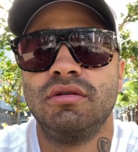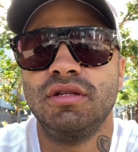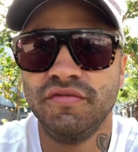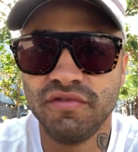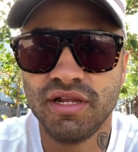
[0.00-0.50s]

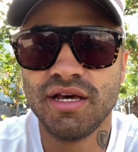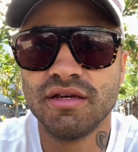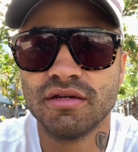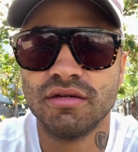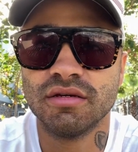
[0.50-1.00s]
leave a
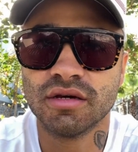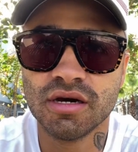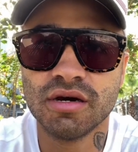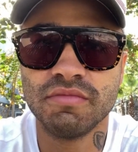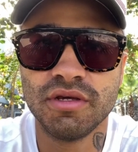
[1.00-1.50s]
like
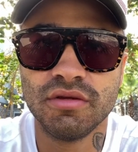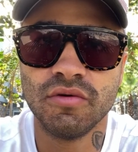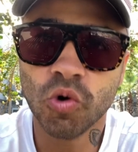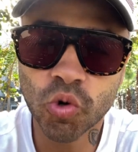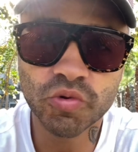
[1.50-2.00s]
comment
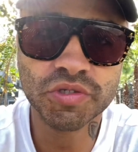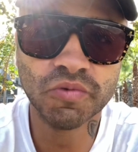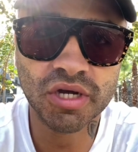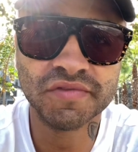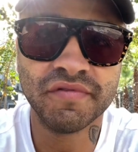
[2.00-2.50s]
always
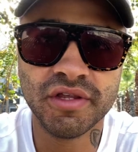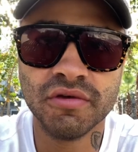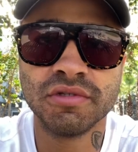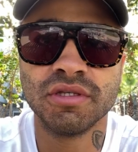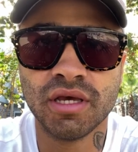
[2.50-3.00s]
watch
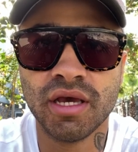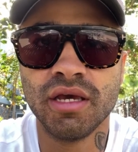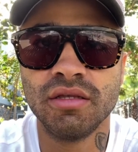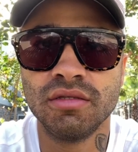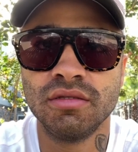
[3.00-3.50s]
videos to the
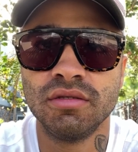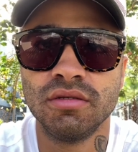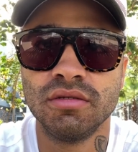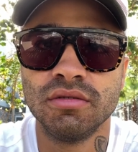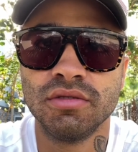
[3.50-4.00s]
end
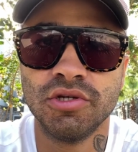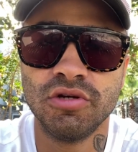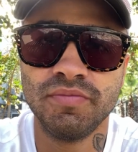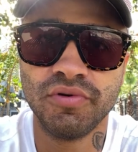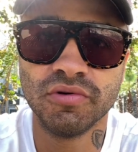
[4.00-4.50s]

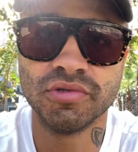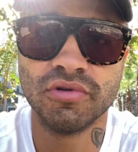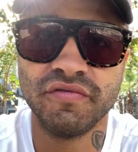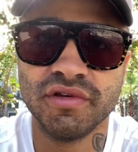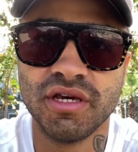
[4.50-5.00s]
turn post
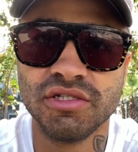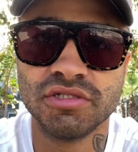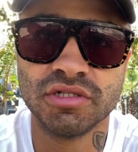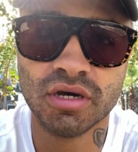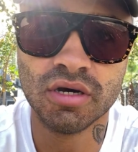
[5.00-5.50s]

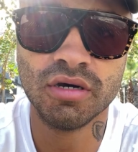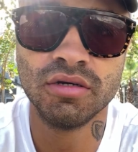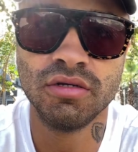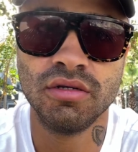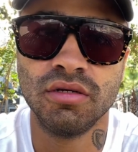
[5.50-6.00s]
notifications
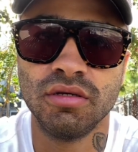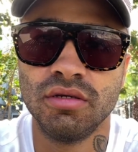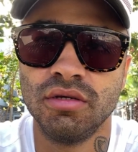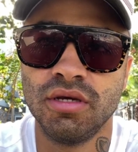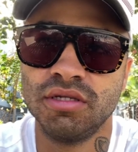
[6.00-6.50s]
on
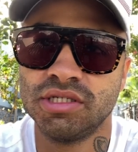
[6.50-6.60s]
and